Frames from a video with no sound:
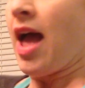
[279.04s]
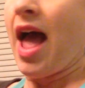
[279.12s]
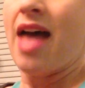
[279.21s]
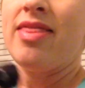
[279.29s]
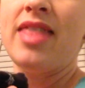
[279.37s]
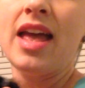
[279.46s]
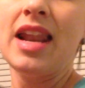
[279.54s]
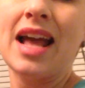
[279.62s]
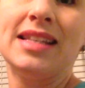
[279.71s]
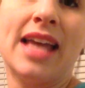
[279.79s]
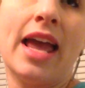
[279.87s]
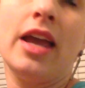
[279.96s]
And then
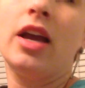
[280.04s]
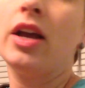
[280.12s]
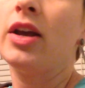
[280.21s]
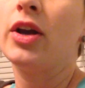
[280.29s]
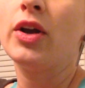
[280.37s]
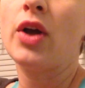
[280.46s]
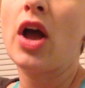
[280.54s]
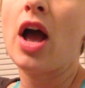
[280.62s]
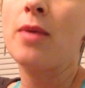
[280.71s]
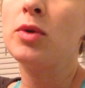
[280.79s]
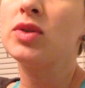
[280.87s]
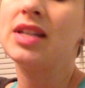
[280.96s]
I take,
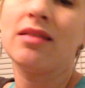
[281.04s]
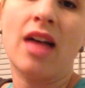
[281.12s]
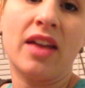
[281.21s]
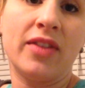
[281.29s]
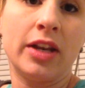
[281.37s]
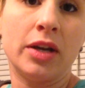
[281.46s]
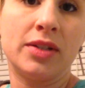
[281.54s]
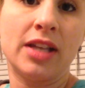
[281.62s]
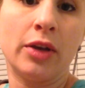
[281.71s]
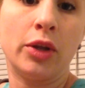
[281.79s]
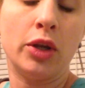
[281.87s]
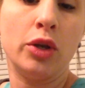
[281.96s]
you'll see a lot of videos
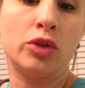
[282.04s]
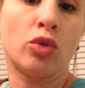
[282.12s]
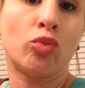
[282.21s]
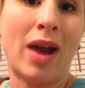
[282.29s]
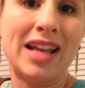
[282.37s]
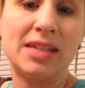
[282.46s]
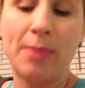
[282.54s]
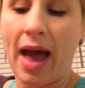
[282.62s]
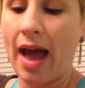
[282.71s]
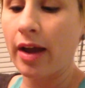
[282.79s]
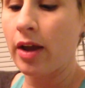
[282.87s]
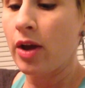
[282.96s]
tell you to use a rice
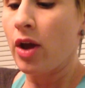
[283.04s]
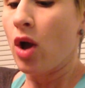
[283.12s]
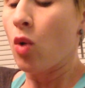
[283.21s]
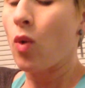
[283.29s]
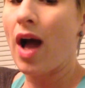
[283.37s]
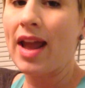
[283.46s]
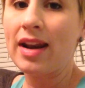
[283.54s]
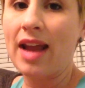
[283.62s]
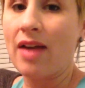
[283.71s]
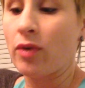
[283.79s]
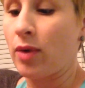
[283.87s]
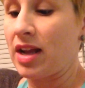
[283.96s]
pack. Well, I didn't
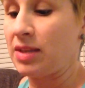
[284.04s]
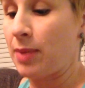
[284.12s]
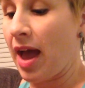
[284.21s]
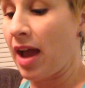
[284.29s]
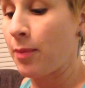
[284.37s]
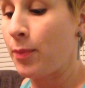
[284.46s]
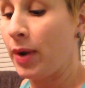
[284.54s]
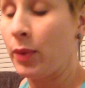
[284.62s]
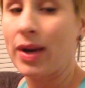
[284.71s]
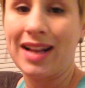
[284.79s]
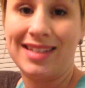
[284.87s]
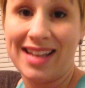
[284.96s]
have a rice pack, but
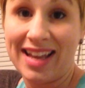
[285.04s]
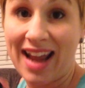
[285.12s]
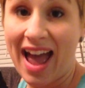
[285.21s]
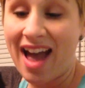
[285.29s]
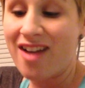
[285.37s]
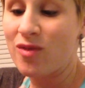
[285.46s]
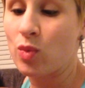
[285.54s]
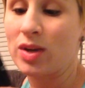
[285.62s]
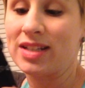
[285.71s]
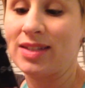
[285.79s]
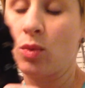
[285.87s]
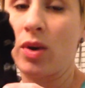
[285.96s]
what I did have
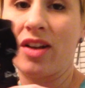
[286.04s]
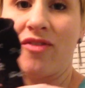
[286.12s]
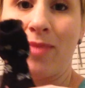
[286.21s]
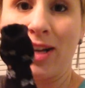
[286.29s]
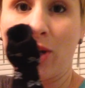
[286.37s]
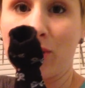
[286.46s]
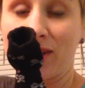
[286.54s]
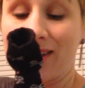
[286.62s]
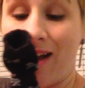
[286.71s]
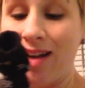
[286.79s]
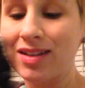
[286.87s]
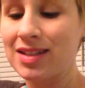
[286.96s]
was one of my daughter's
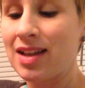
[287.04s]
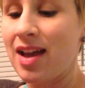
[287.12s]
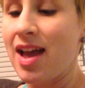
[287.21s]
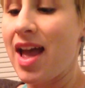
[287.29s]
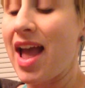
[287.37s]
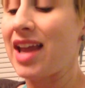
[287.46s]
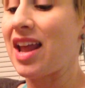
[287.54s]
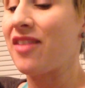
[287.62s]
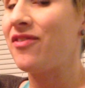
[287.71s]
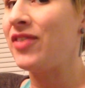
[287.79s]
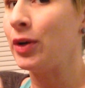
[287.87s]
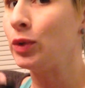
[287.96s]
socks, and I
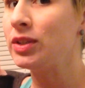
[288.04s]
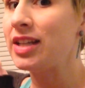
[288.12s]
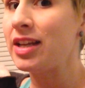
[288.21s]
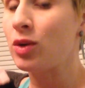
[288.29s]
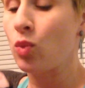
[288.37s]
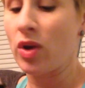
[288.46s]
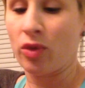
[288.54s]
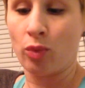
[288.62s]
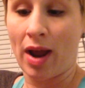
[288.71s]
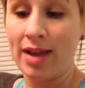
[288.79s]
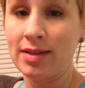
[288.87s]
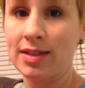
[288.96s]
filled it with
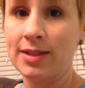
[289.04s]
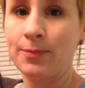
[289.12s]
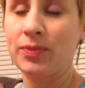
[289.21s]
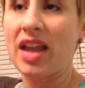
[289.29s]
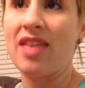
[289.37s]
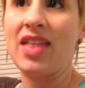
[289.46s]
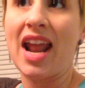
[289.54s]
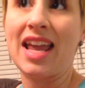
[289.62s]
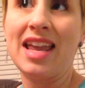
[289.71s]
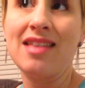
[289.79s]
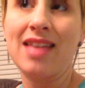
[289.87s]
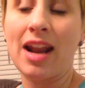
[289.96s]
rice, and then I
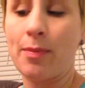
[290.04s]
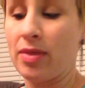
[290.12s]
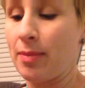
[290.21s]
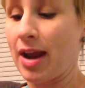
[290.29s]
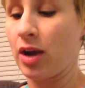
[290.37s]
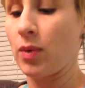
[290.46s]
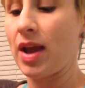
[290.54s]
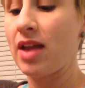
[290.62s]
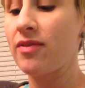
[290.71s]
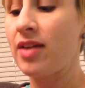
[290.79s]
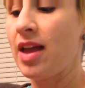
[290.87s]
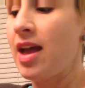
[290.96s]
heat that up in the microwave